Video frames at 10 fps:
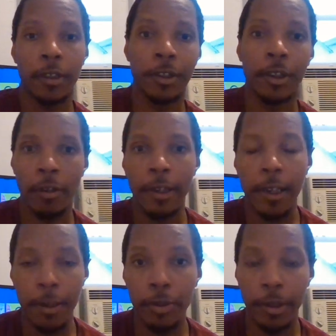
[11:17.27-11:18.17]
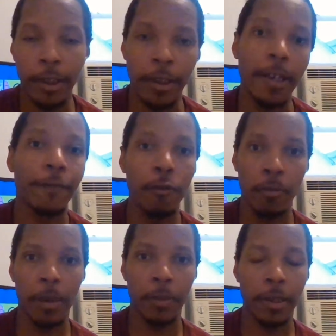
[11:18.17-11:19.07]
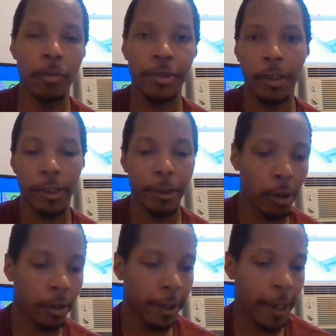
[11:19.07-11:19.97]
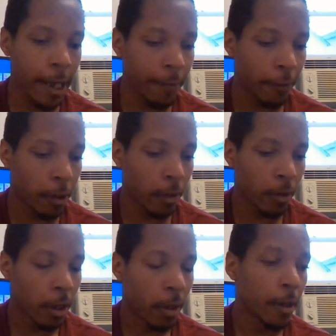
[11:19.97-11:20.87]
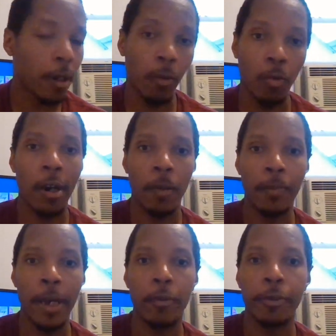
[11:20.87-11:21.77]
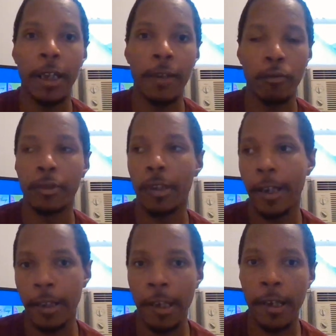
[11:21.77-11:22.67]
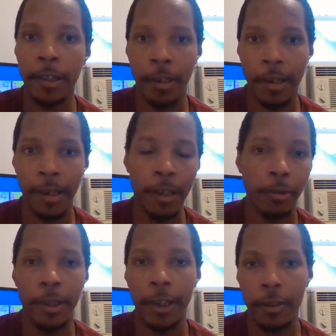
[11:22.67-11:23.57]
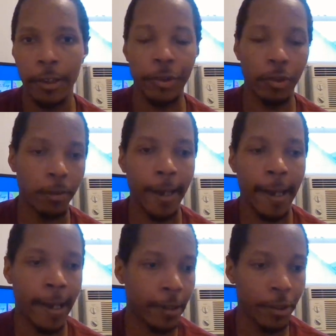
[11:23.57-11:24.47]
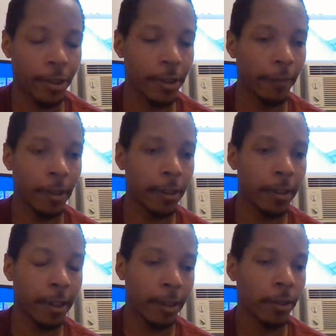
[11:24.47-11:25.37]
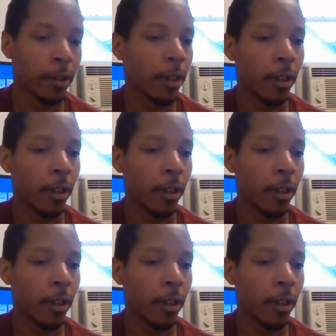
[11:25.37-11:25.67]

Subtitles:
Because he was if you remember, he was meant to be talking to Ava a while back when Ava was like, yeah, I killed Nicholas, it was by accident and stuff like that.